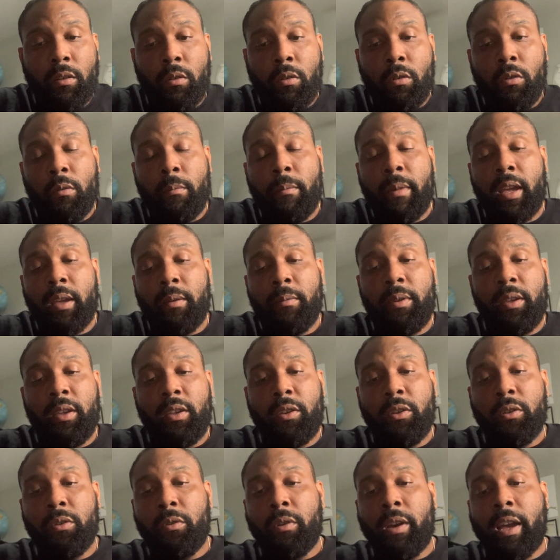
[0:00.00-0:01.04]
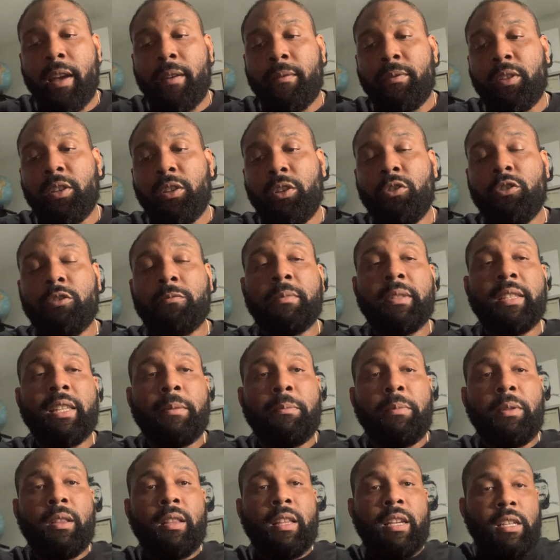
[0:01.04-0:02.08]
or maybe you have to use
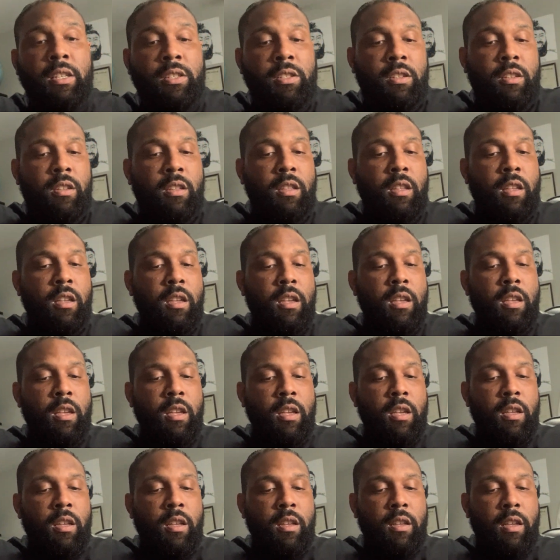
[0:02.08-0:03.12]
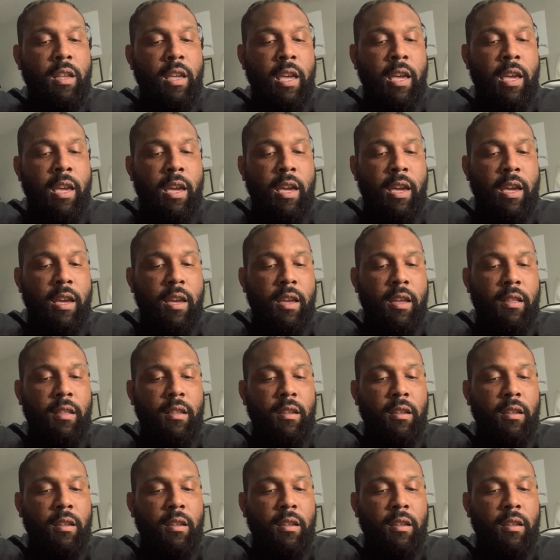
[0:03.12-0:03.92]
manipulation and